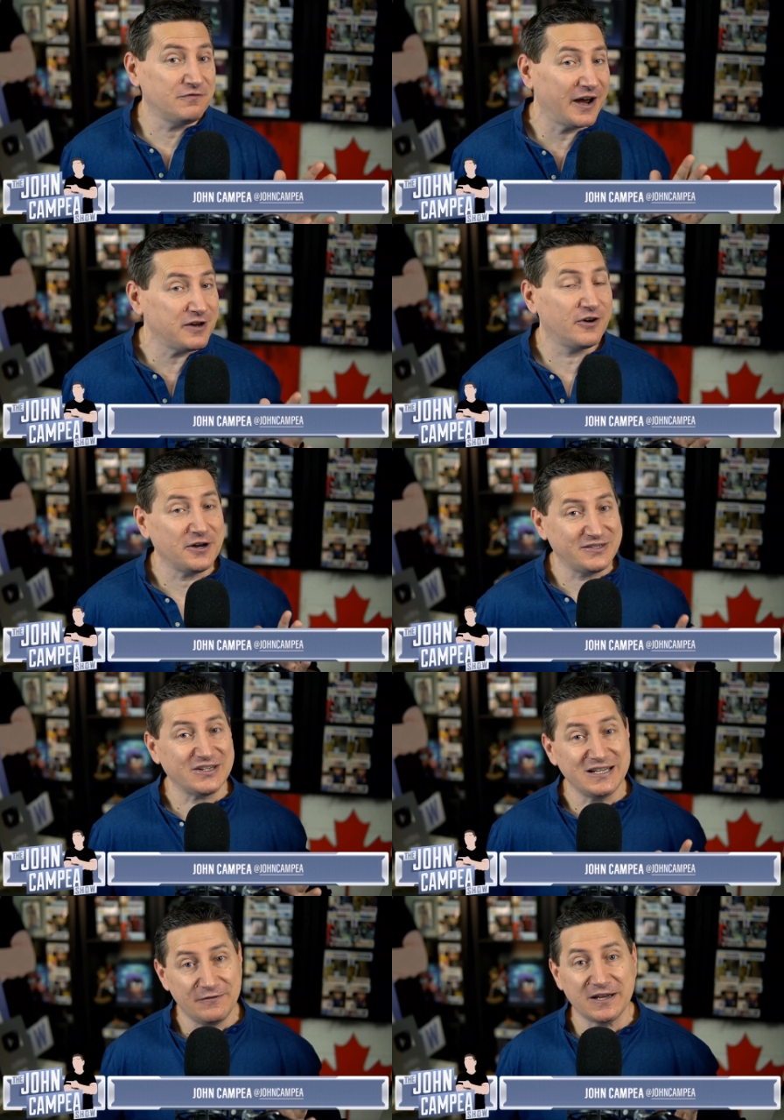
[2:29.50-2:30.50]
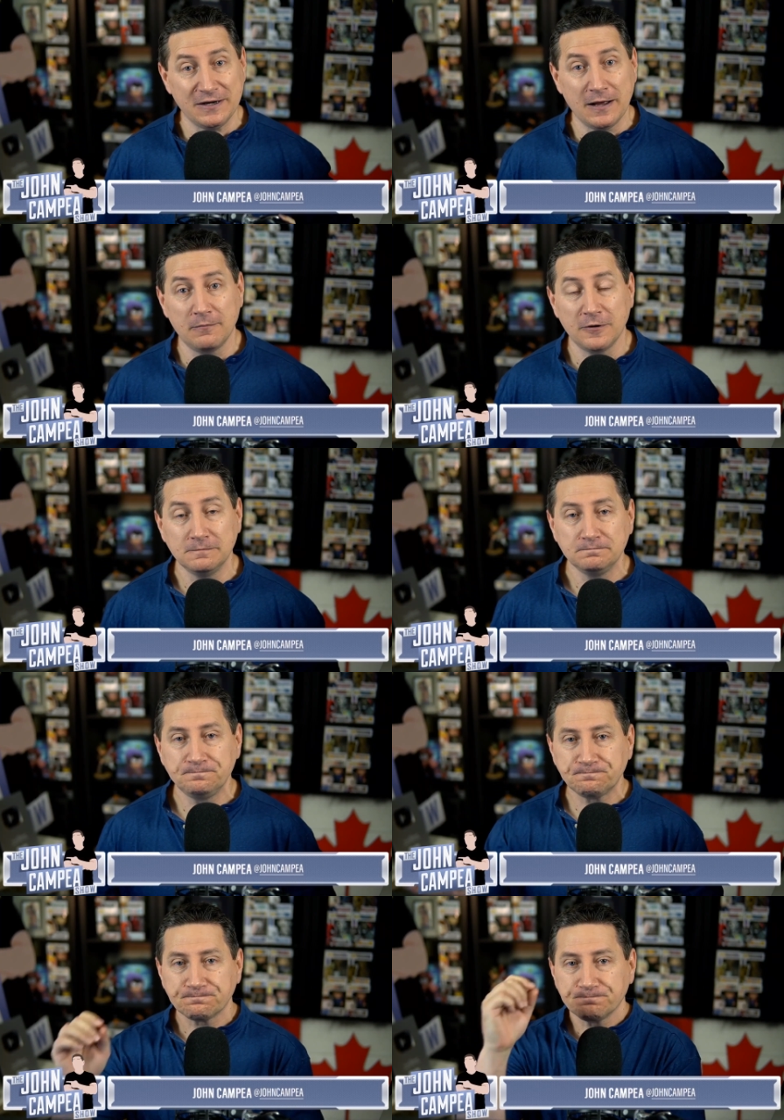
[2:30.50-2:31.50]
it's a very, very significant number.
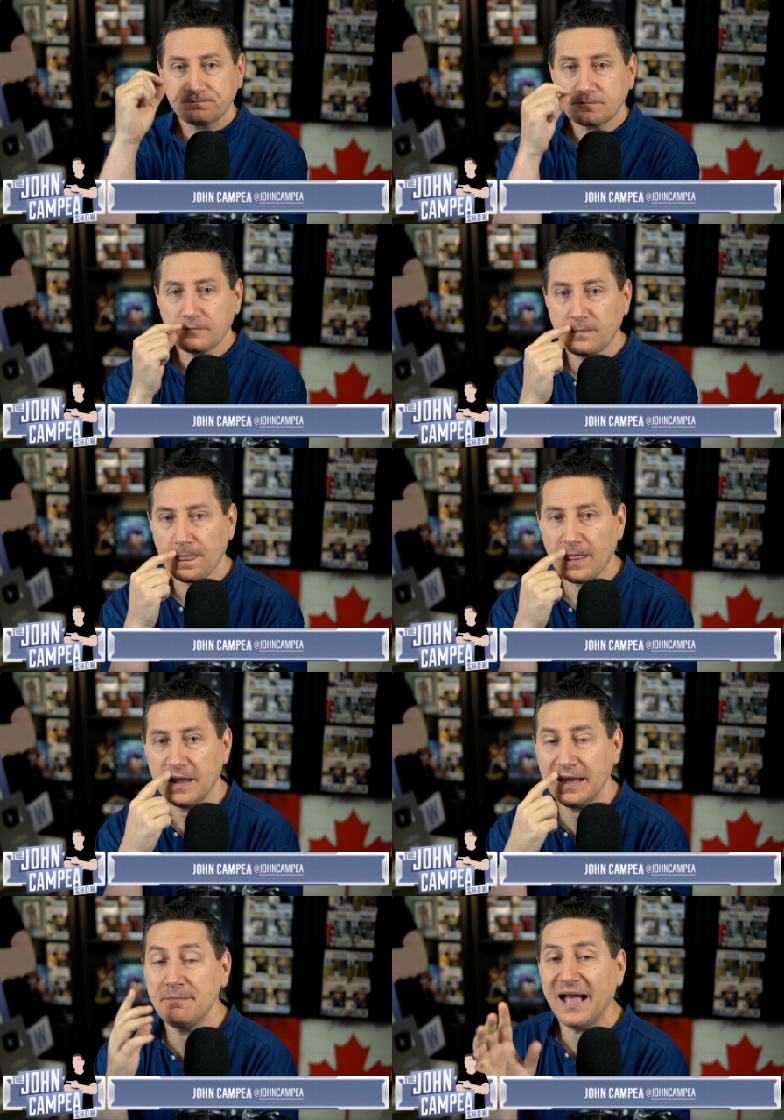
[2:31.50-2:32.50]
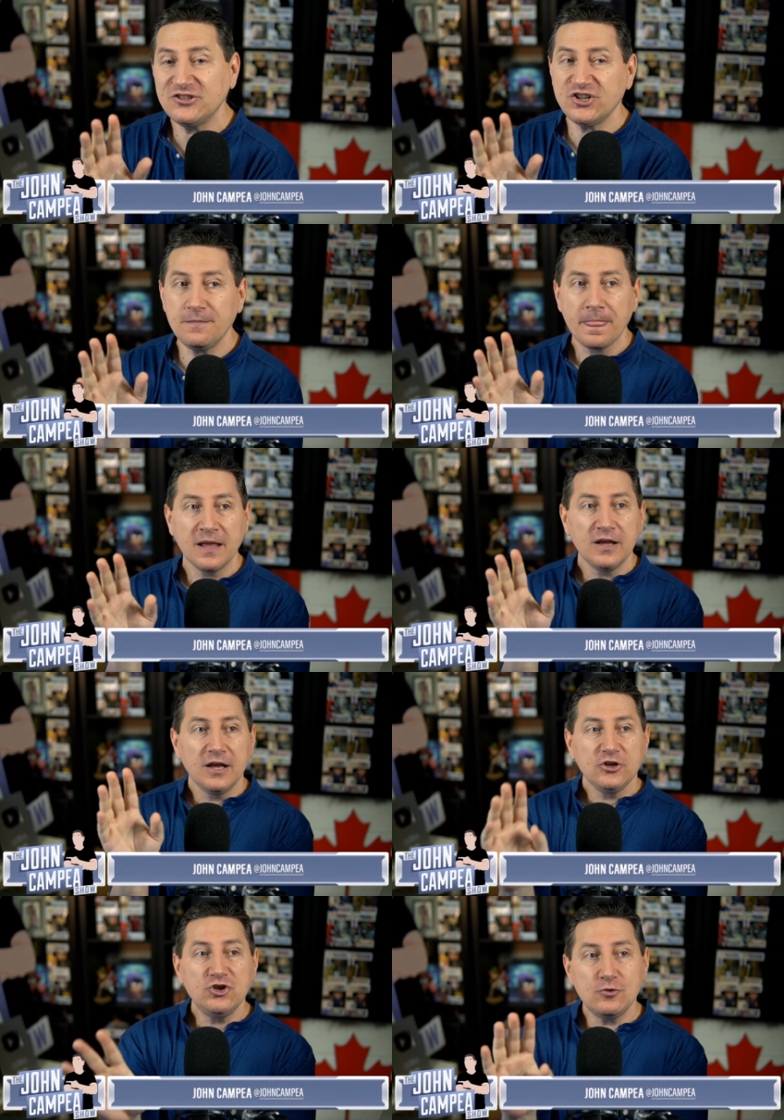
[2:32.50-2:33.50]
Imagine
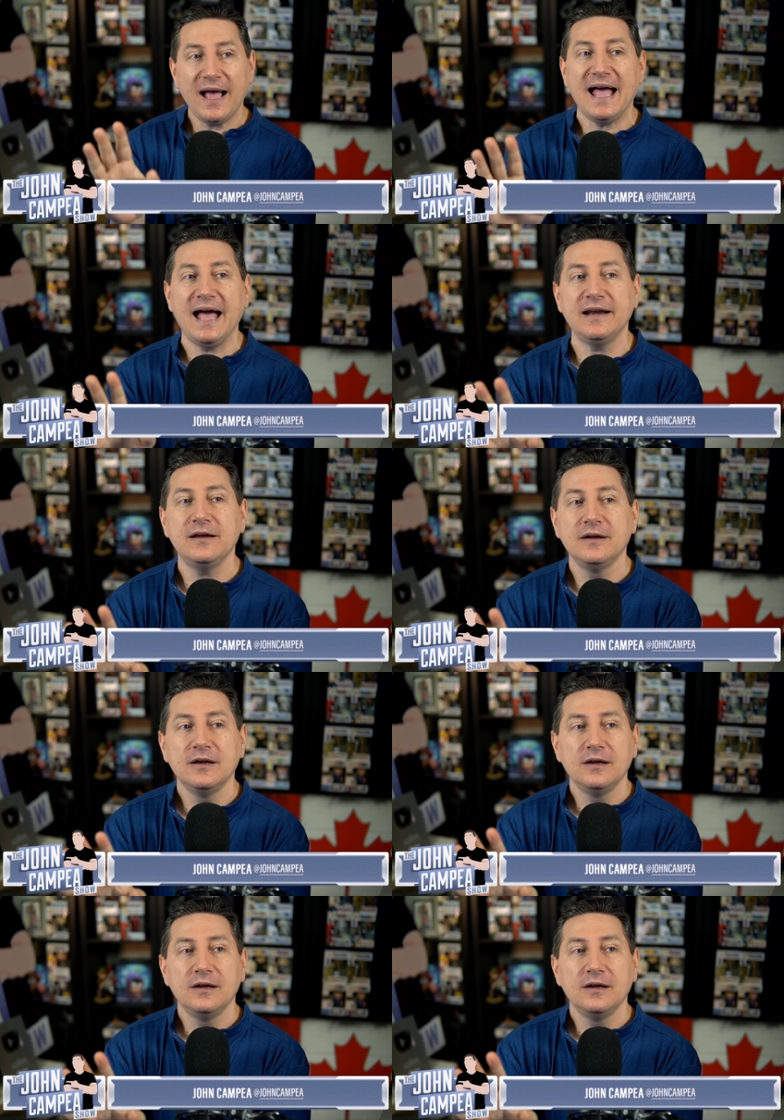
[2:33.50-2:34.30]
you had